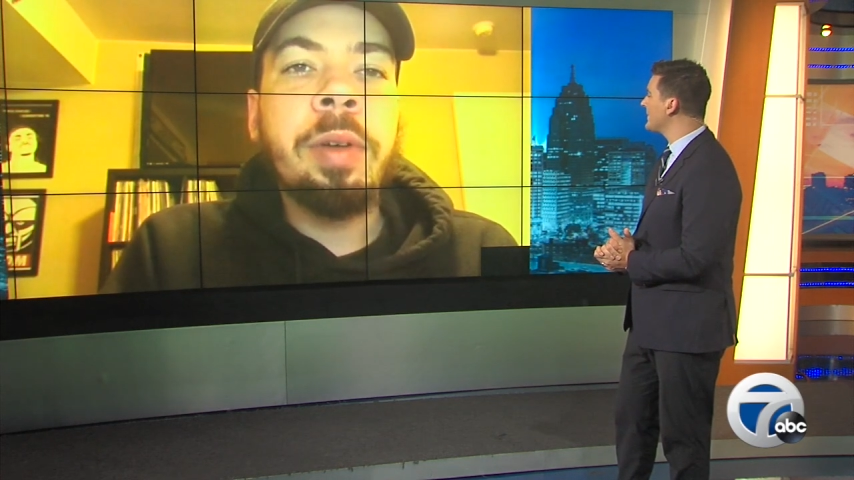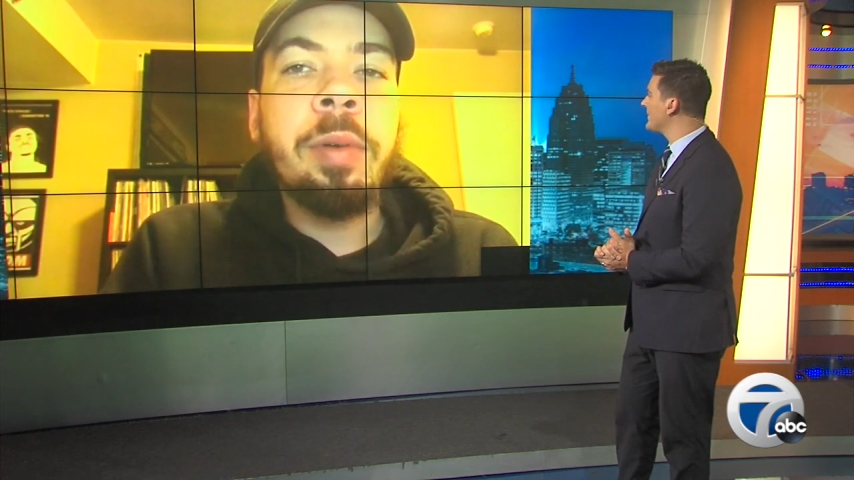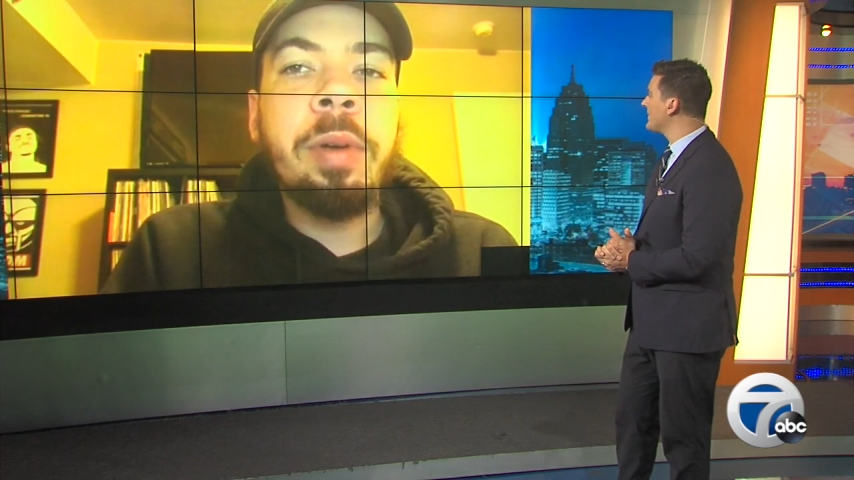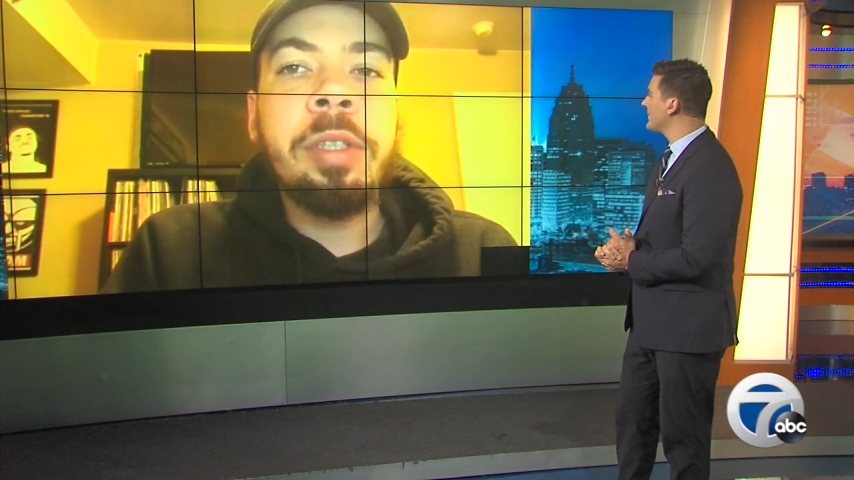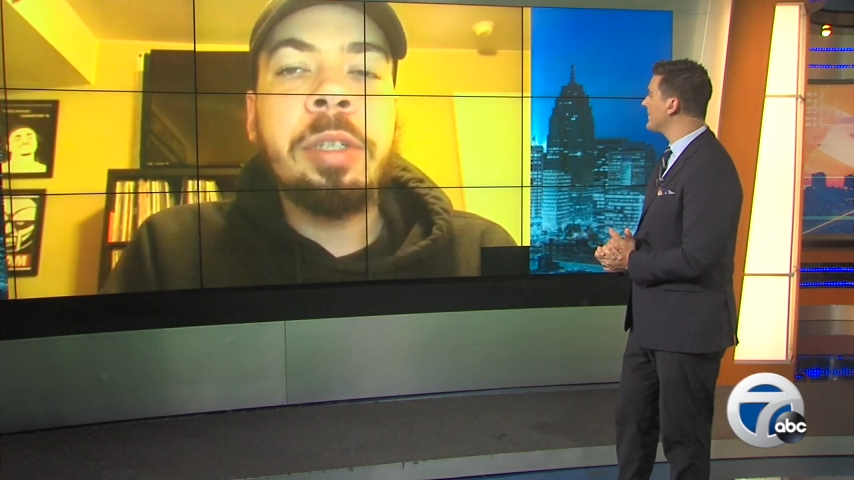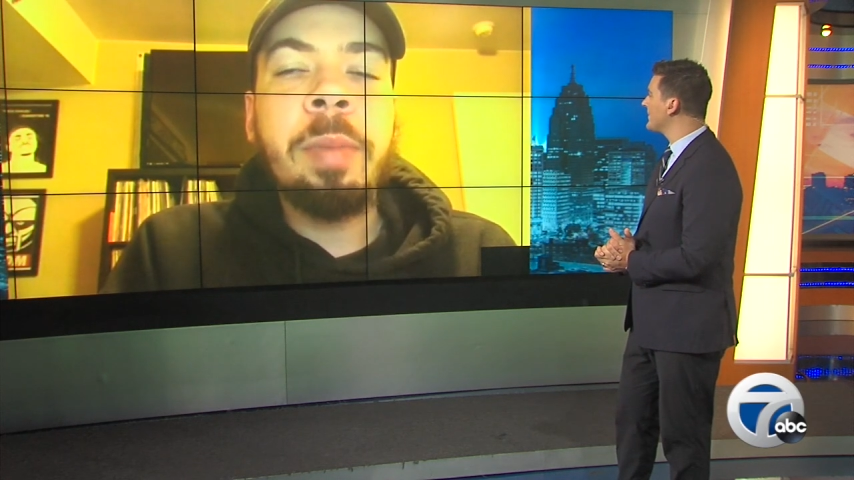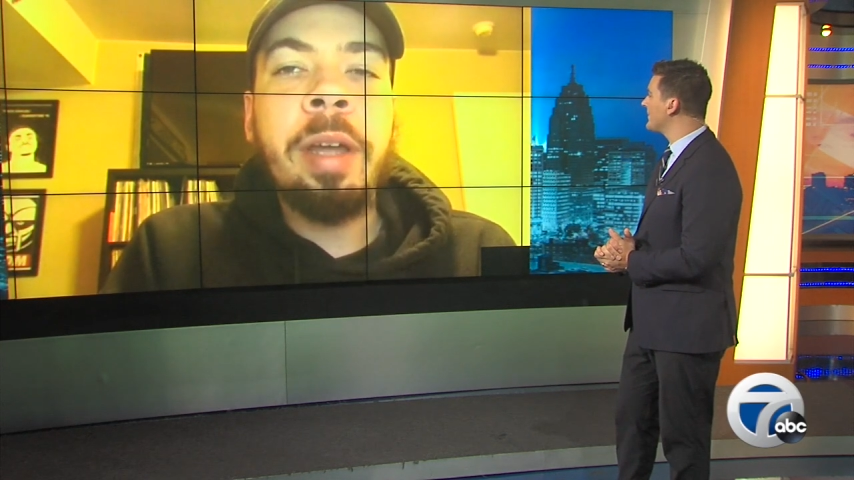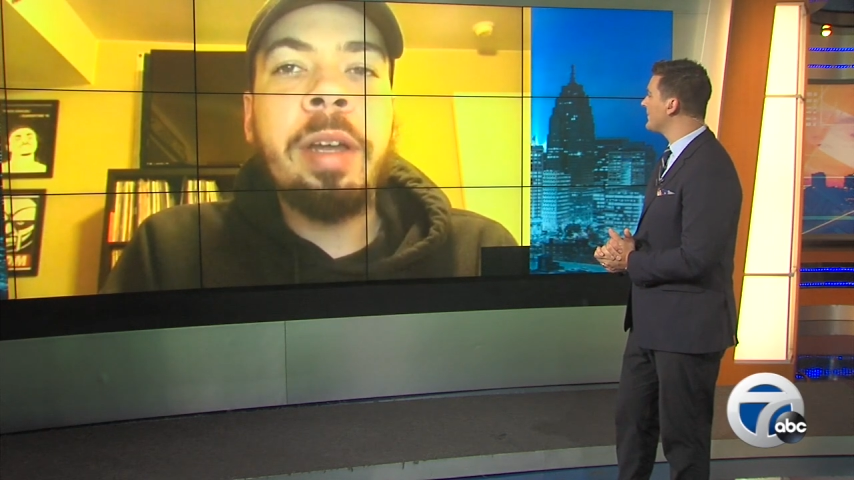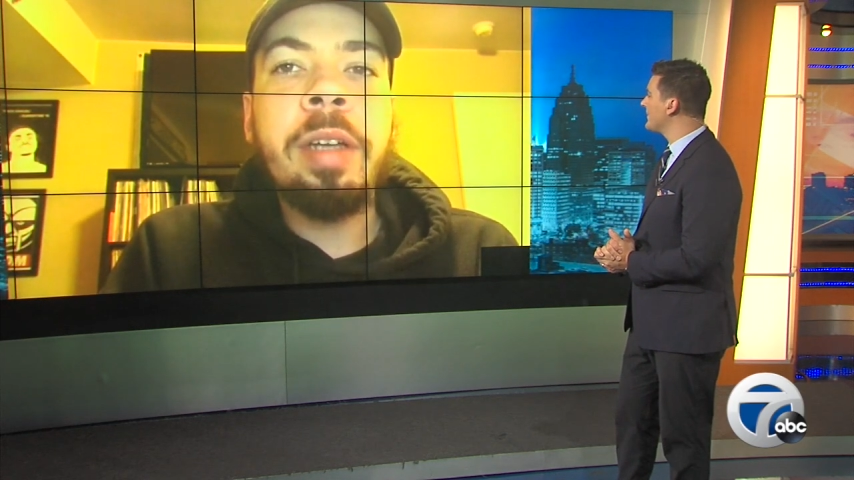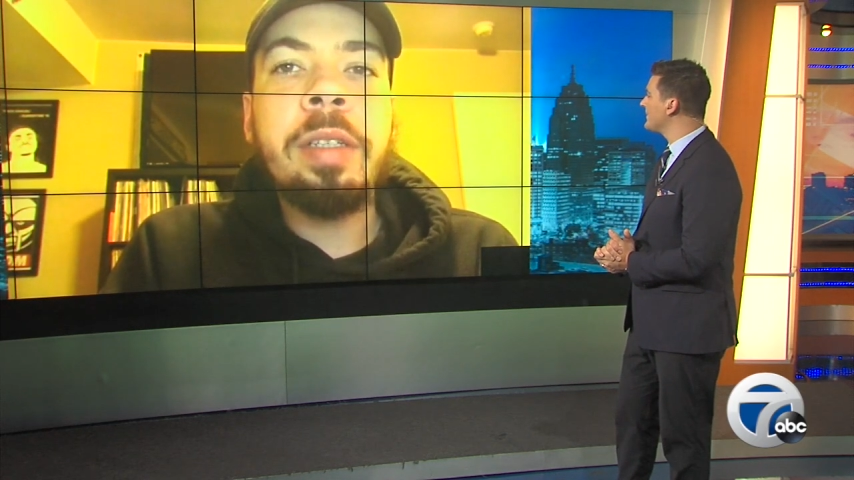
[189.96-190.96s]
question. My
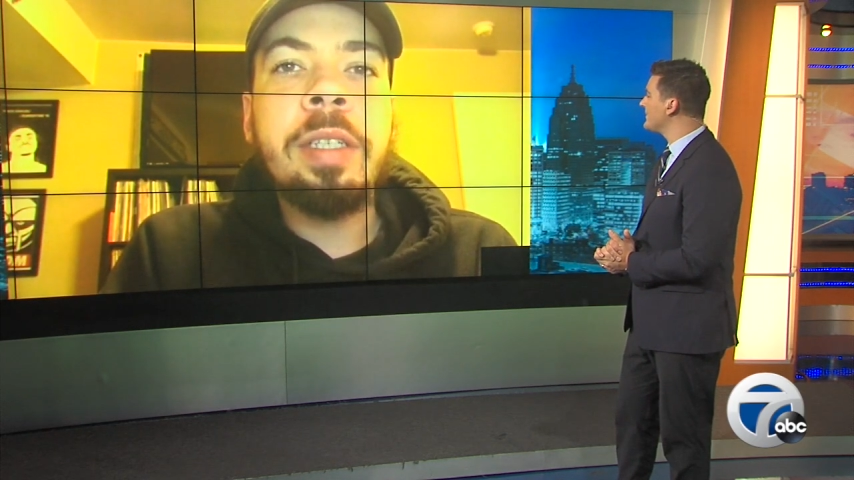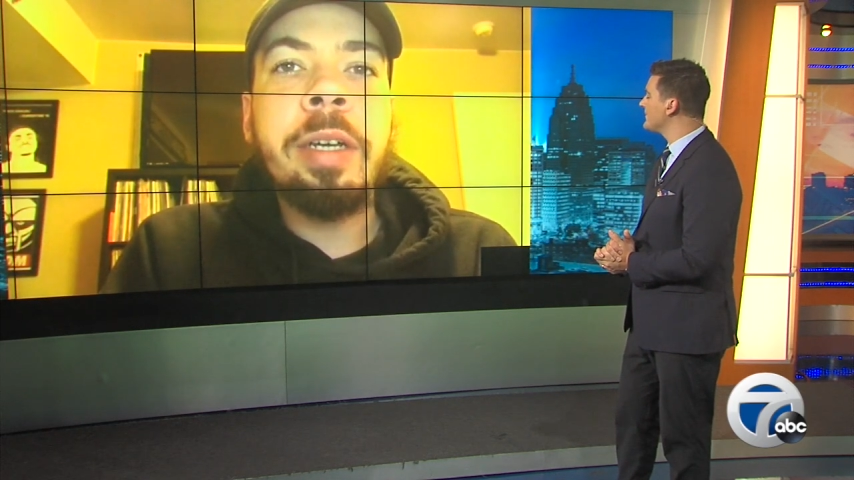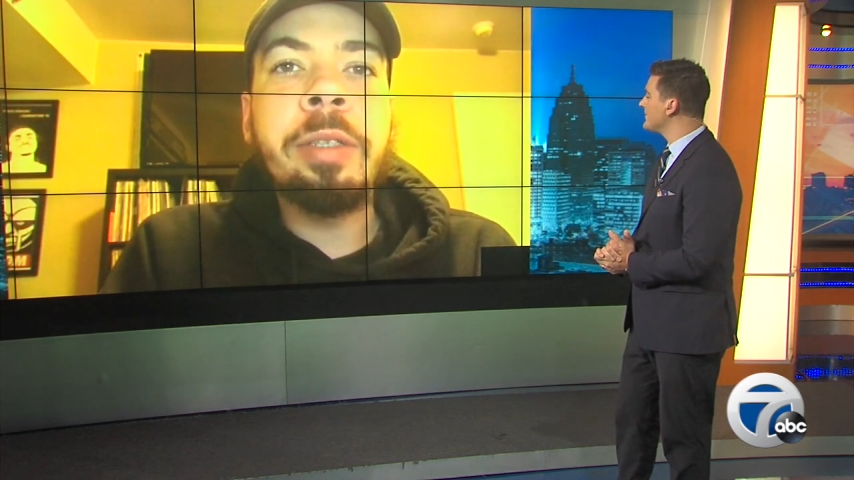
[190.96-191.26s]
gut tells